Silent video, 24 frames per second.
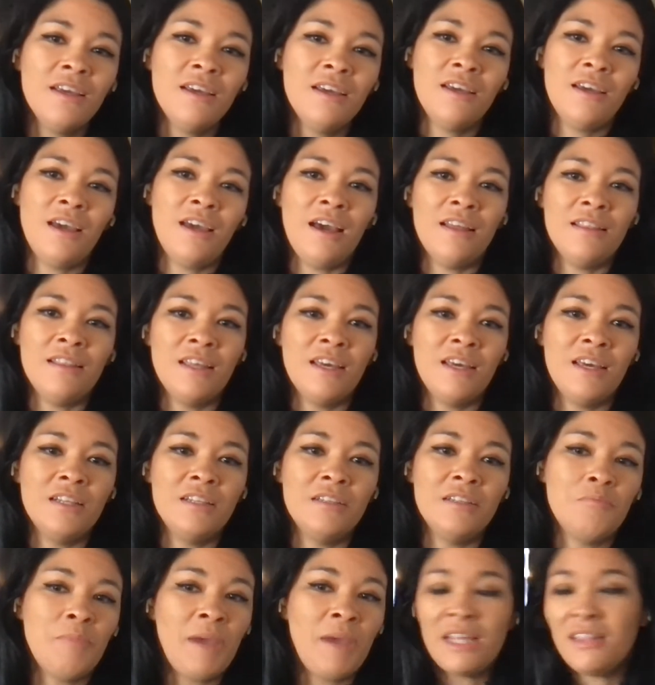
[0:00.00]
and
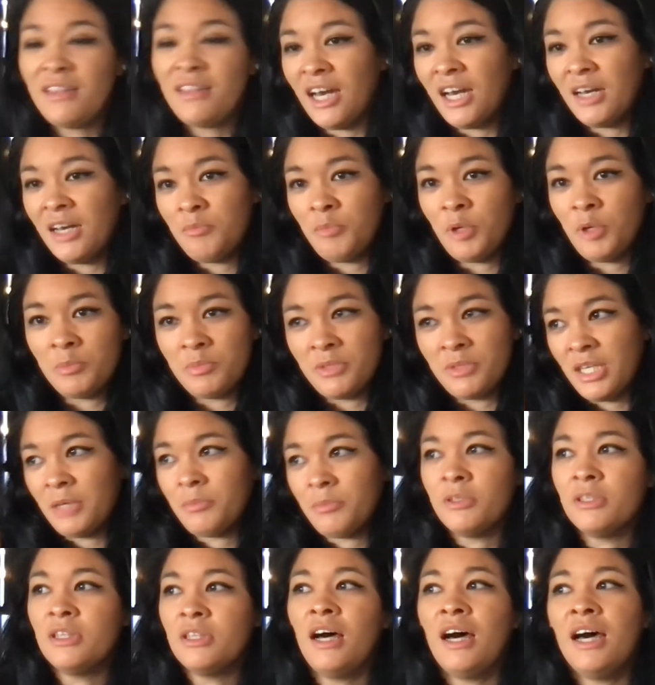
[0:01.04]
then made that, popped it
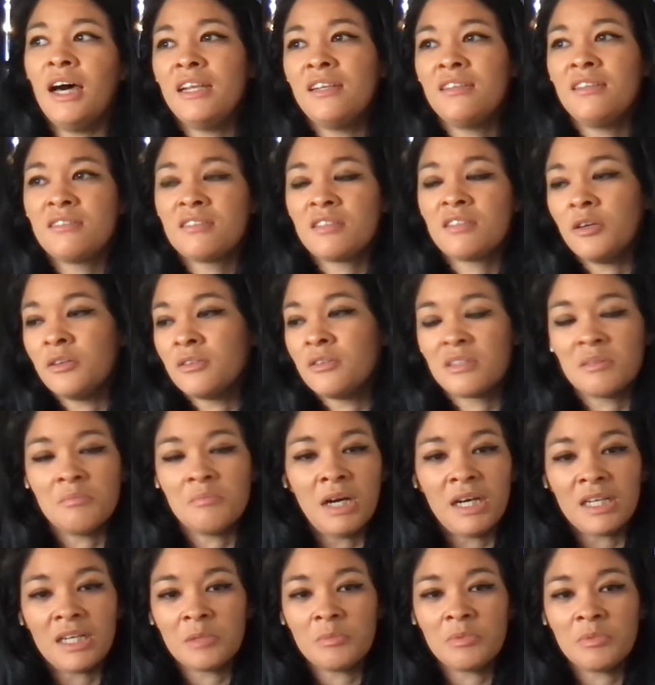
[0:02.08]
up online and on some
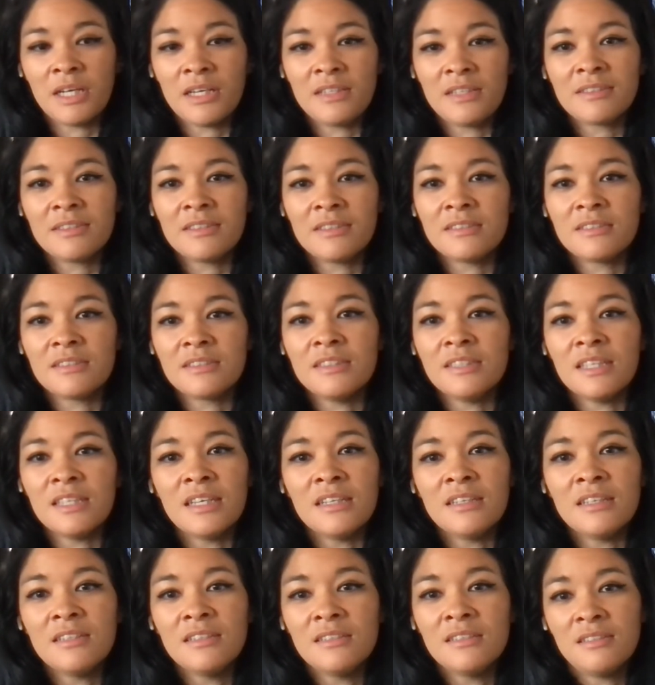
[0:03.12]
marketplaces, and
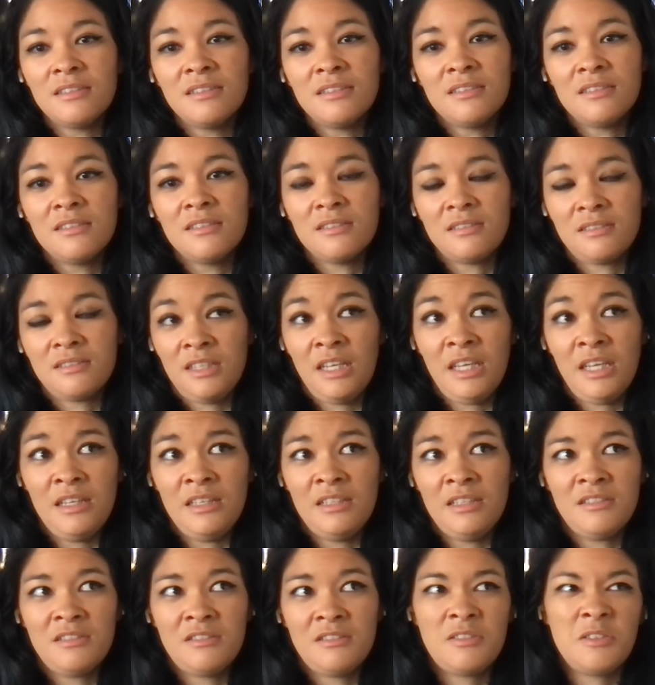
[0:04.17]
then
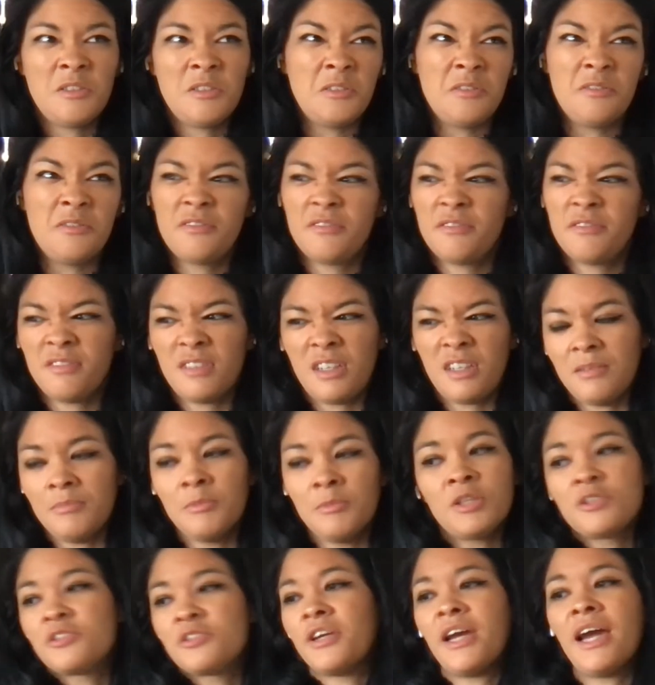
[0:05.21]
it sort of, I'm
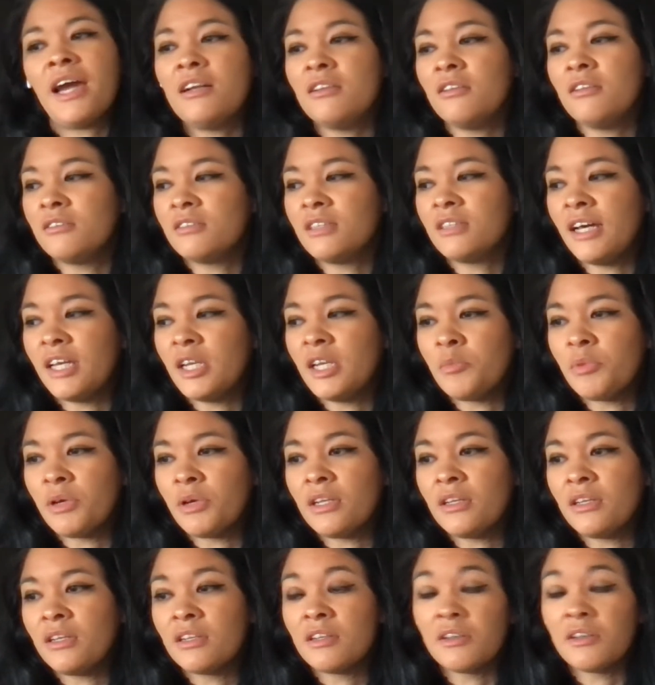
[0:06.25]
not sure how long later,
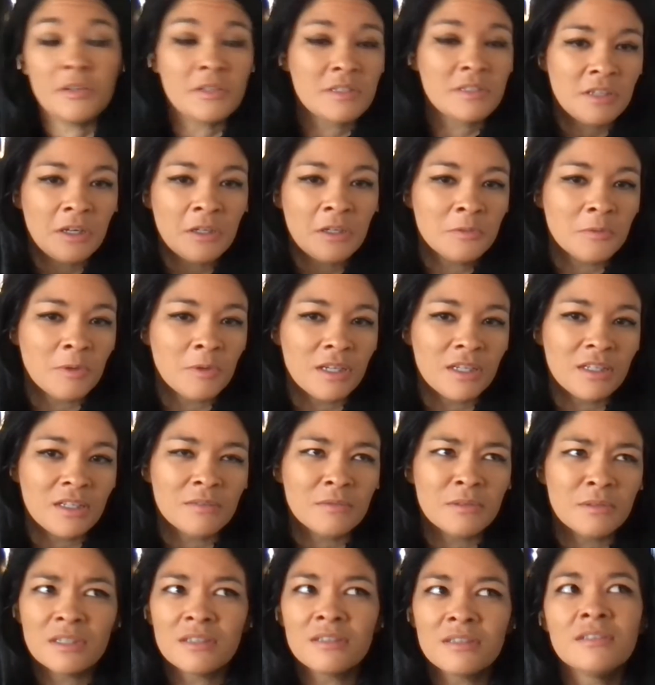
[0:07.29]
but I sold one, and I
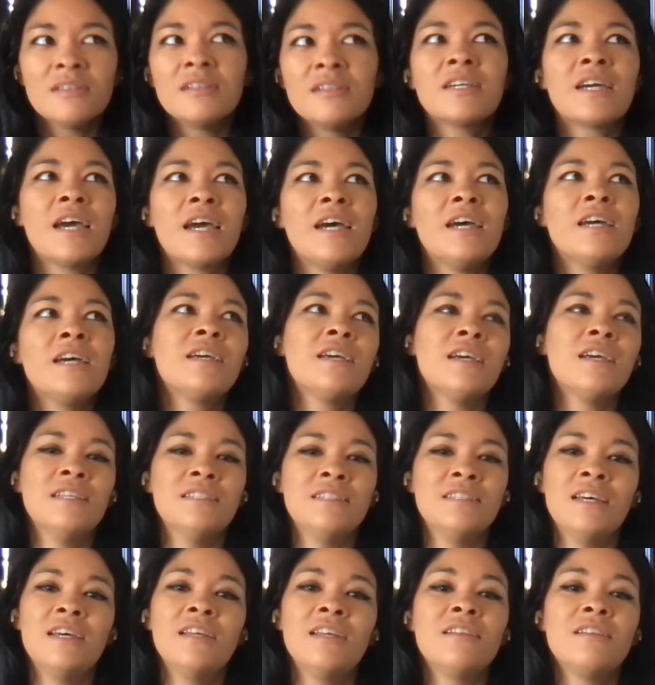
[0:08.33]
went, oh, okay.
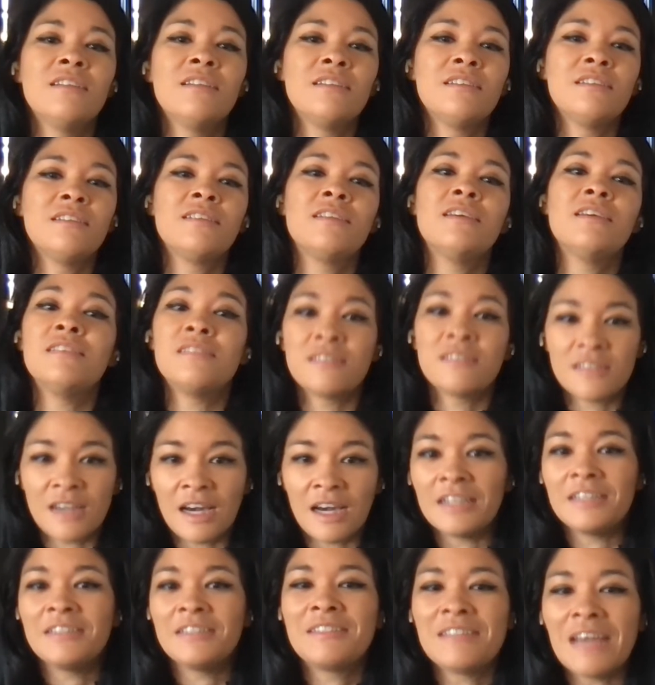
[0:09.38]
And then it
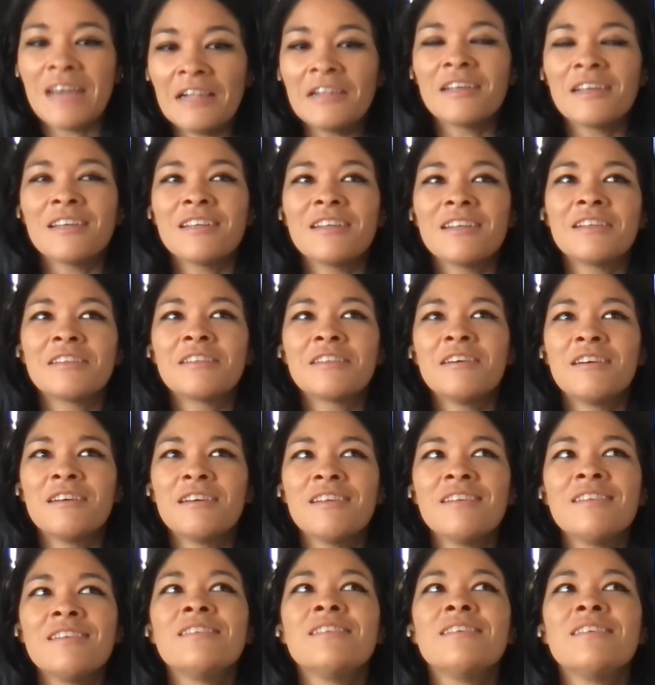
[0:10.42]
started selling, and I
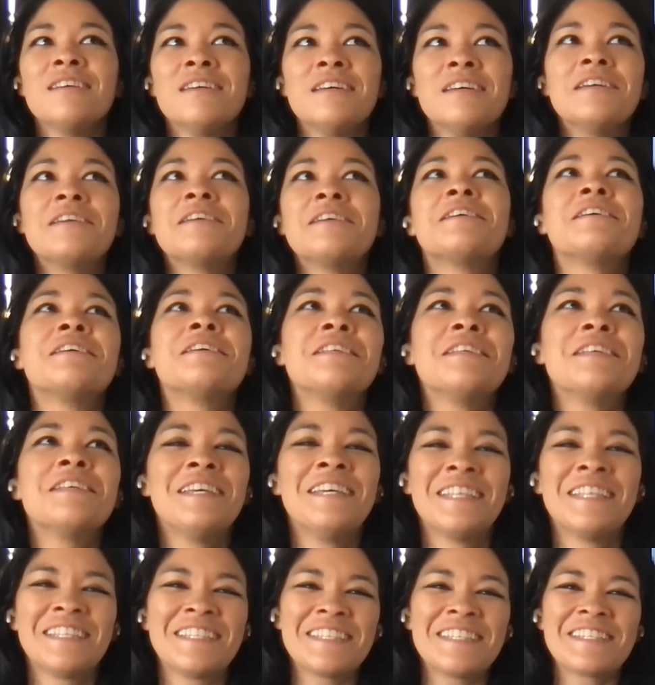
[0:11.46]
thought,
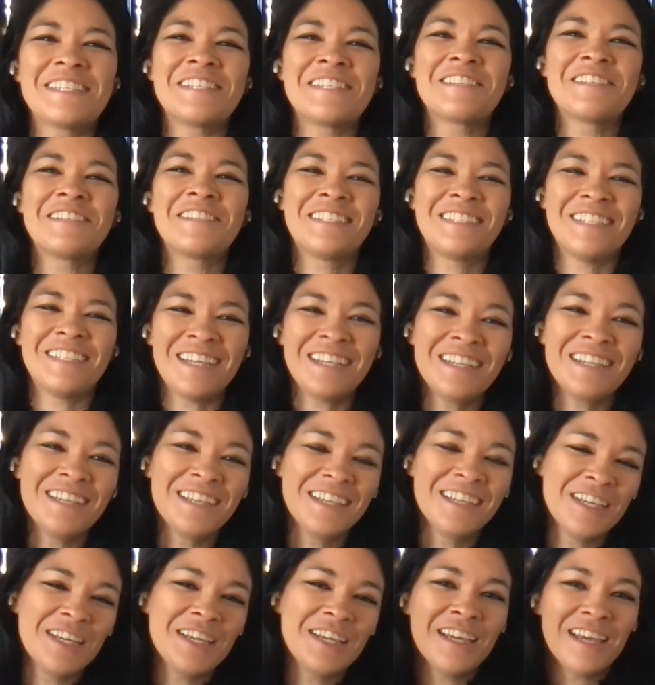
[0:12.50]
this is interesting.
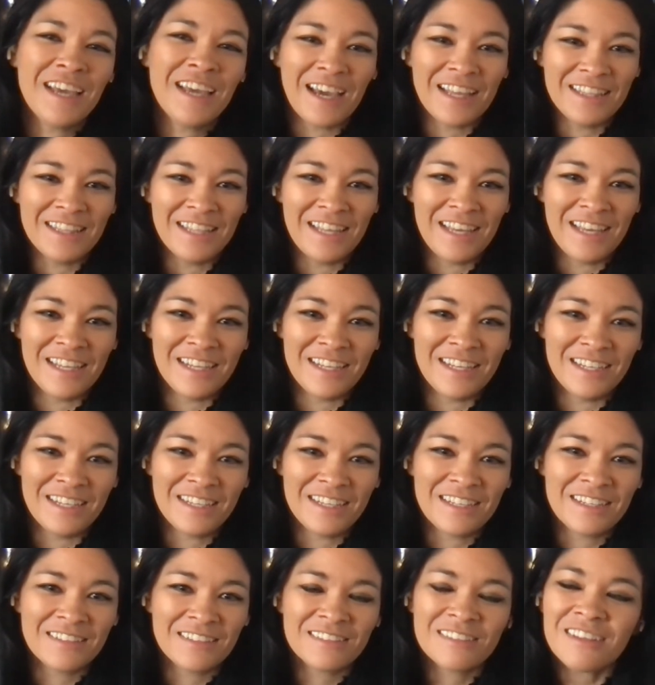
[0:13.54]
And
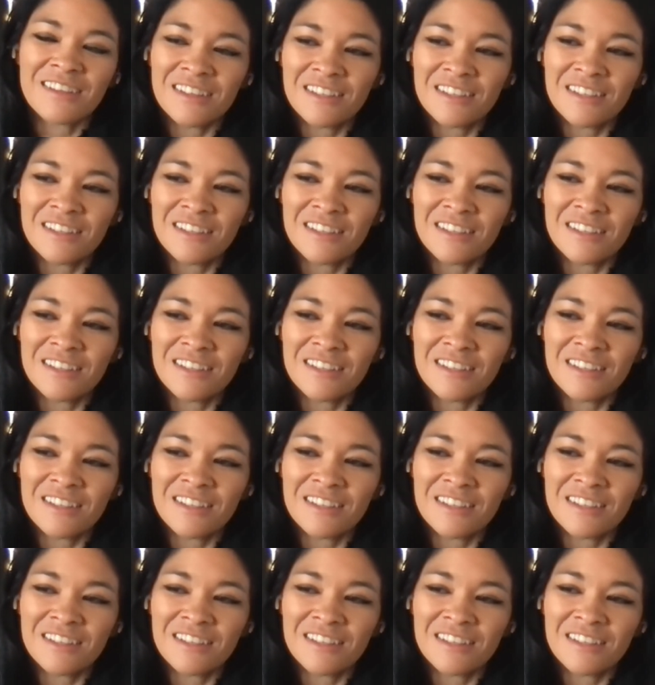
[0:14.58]
then I was kind